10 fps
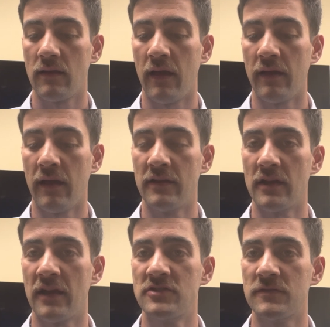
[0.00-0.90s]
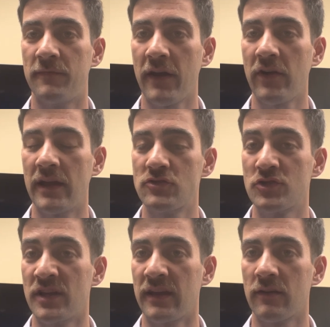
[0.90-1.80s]
it's just very
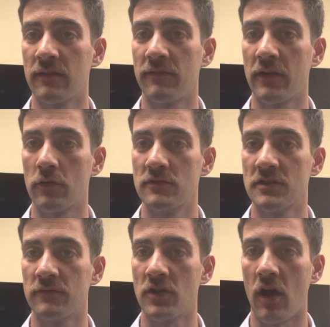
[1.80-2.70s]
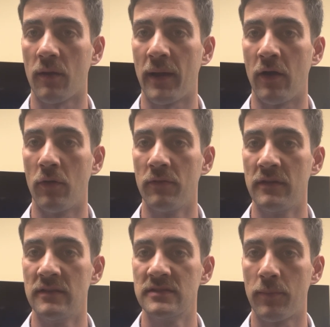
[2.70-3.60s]
interesting hearing the Federal Reserve talk about
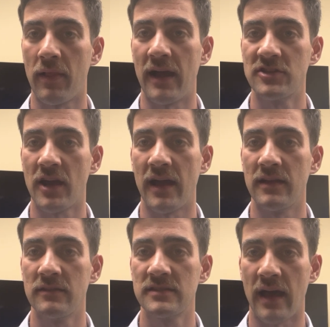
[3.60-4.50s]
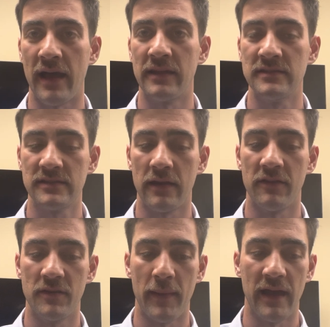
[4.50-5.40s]
the supply side instead of the
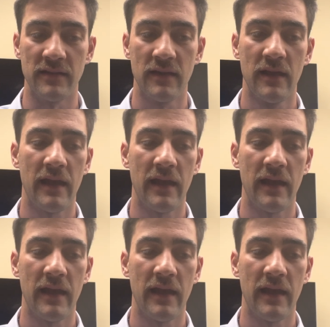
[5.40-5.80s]
demand.